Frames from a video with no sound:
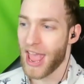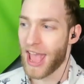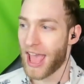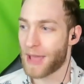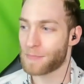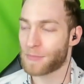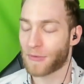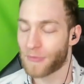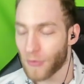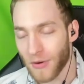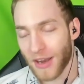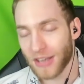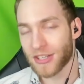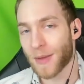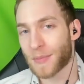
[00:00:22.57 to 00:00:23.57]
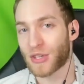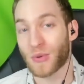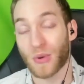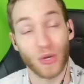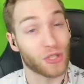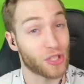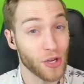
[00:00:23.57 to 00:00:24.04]
And before I jump into
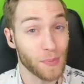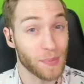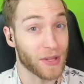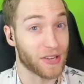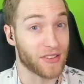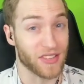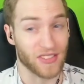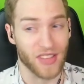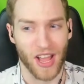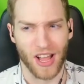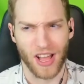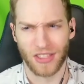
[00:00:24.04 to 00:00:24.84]
her two-player Nuzlocke,